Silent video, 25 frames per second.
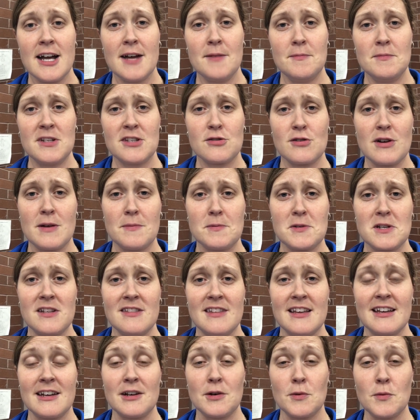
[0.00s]
disruption,
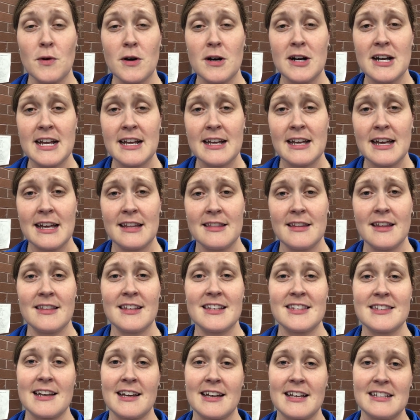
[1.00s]
they get a warning, and then
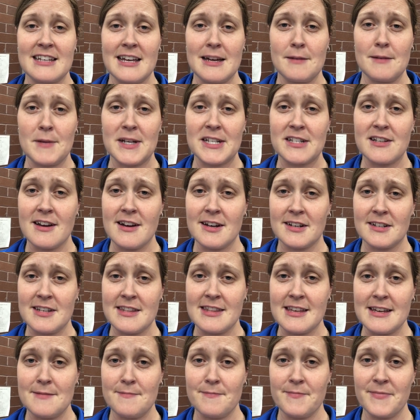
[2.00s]
the second time I talk to
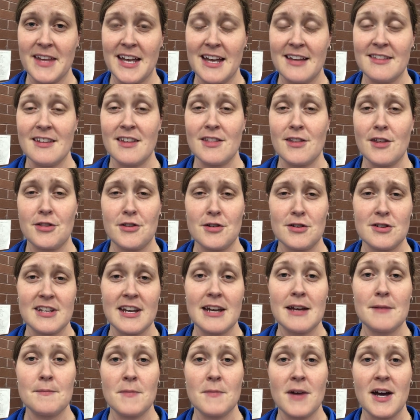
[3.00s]
them, and then the third
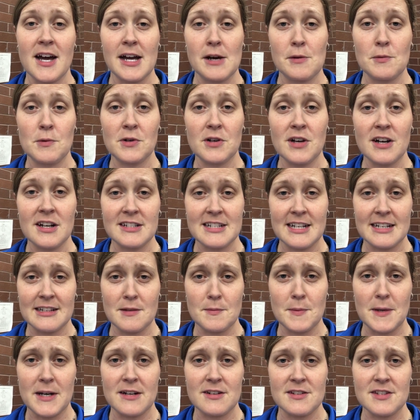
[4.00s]
time I will contact the
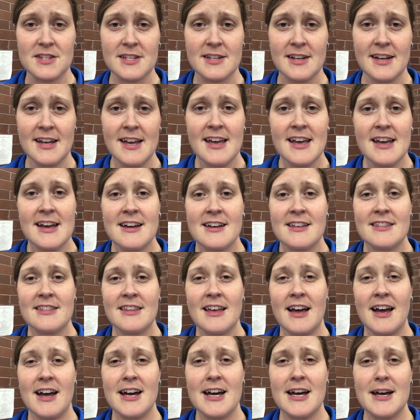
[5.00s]
parents.
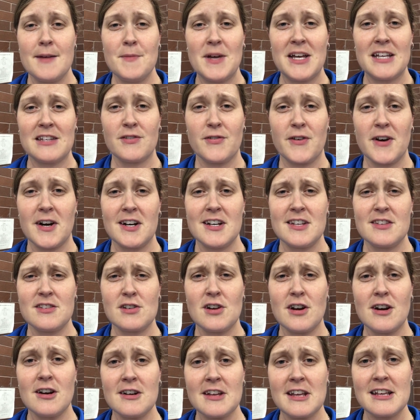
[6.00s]
As far as
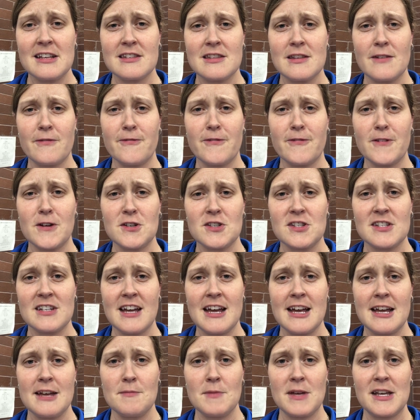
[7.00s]
tardies, the first
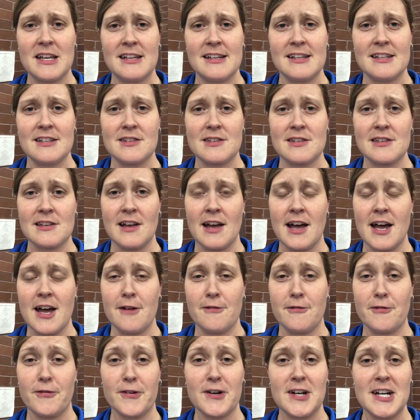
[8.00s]
time is
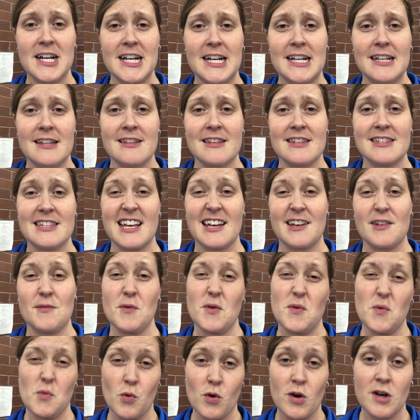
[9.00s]
free, the second
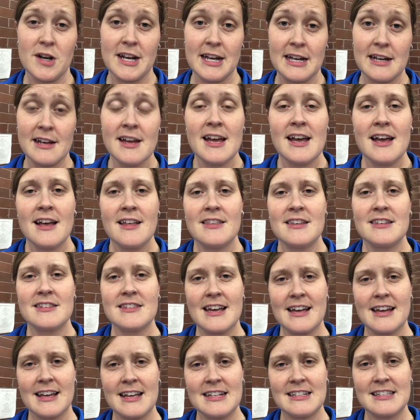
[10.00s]
warning. The
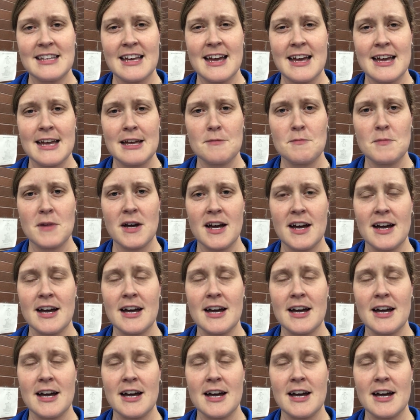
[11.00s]
second time,